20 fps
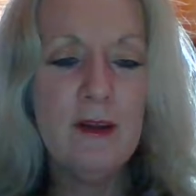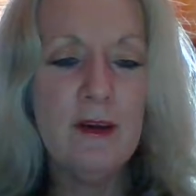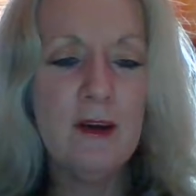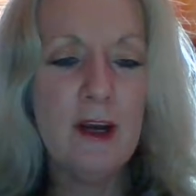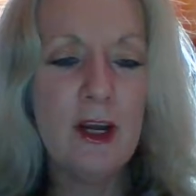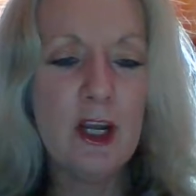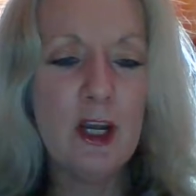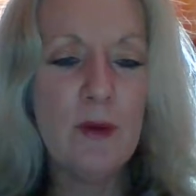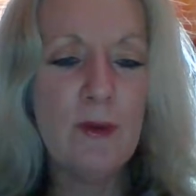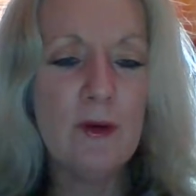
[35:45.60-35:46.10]

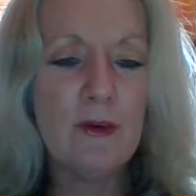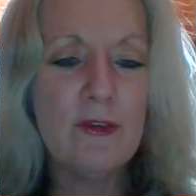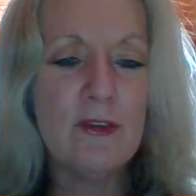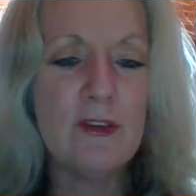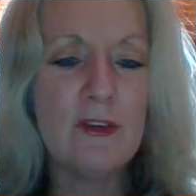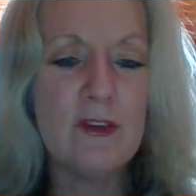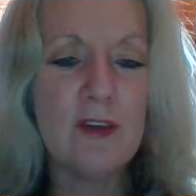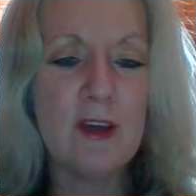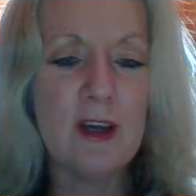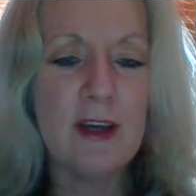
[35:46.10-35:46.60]
I go on
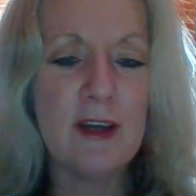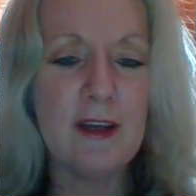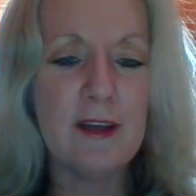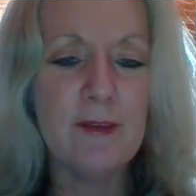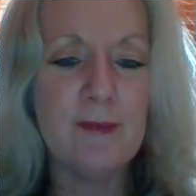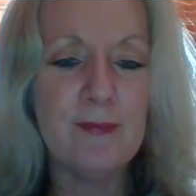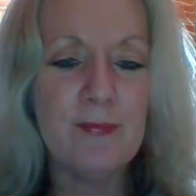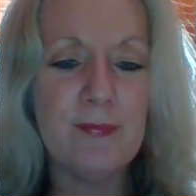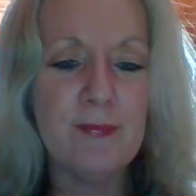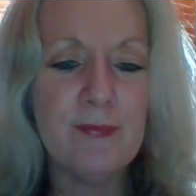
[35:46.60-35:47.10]
to
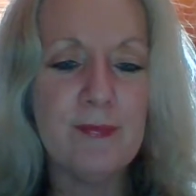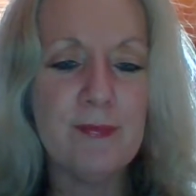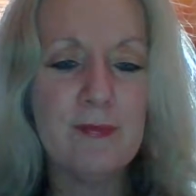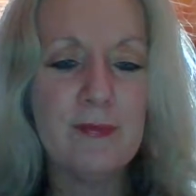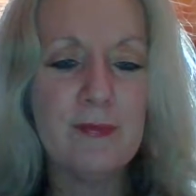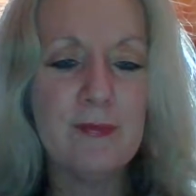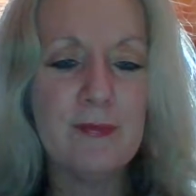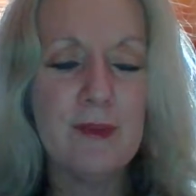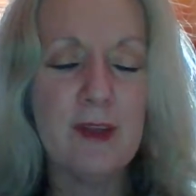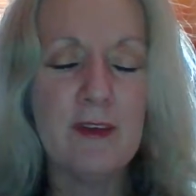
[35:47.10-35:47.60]
say
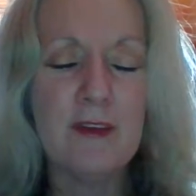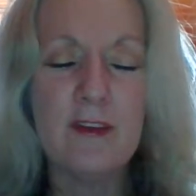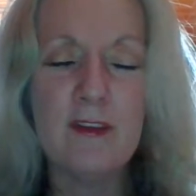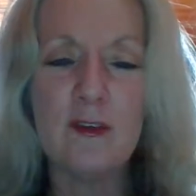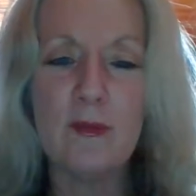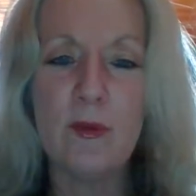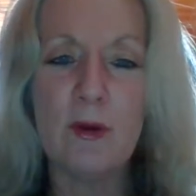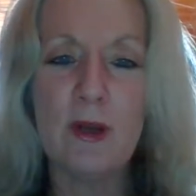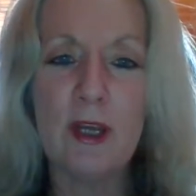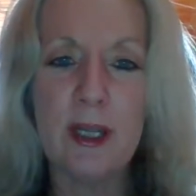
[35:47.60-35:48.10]
that this
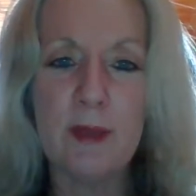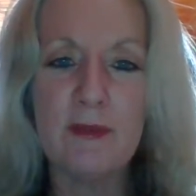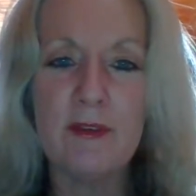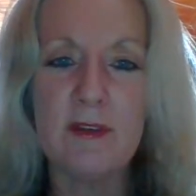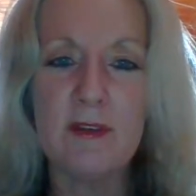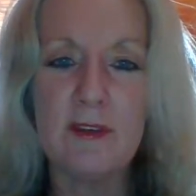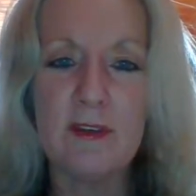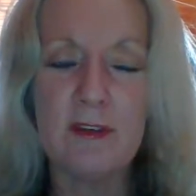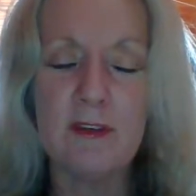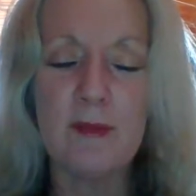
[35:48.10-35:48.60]
is what keeps
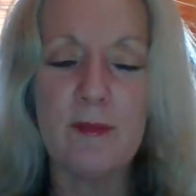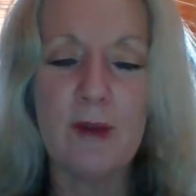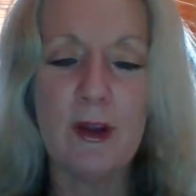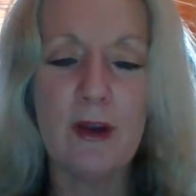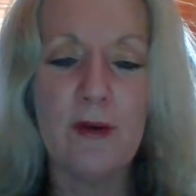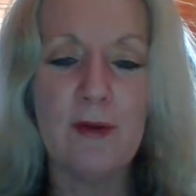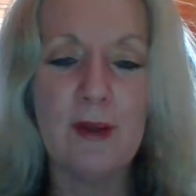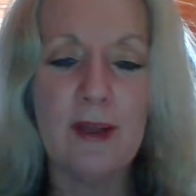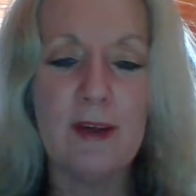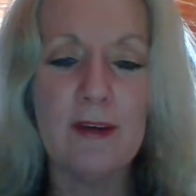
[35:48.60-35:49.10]
the system
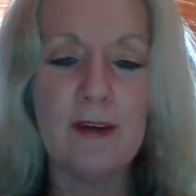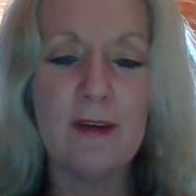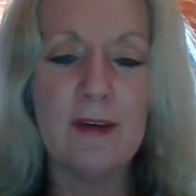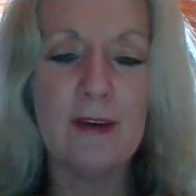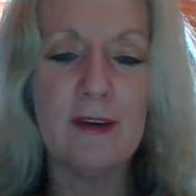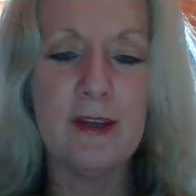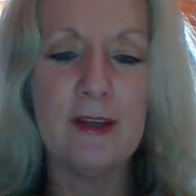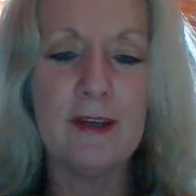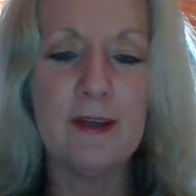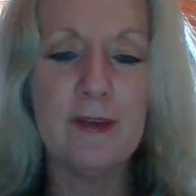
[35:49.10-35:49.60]
going,
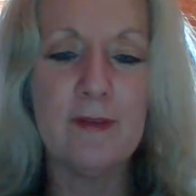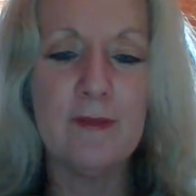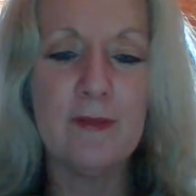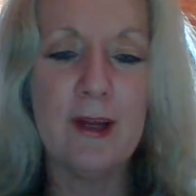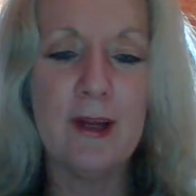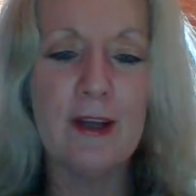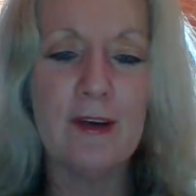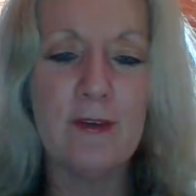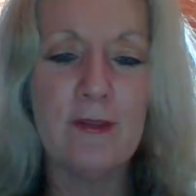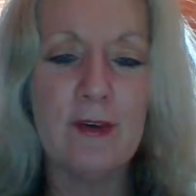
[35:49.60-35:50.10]
okay,
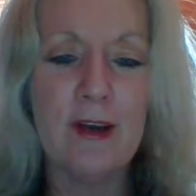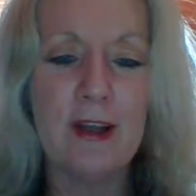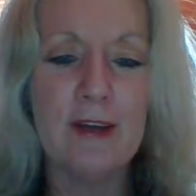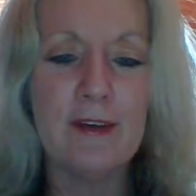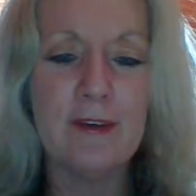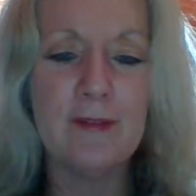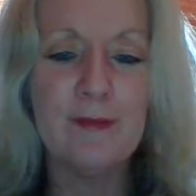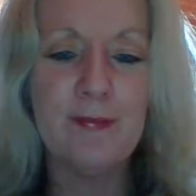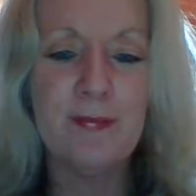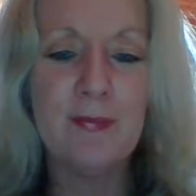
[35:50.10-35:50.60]
round and round.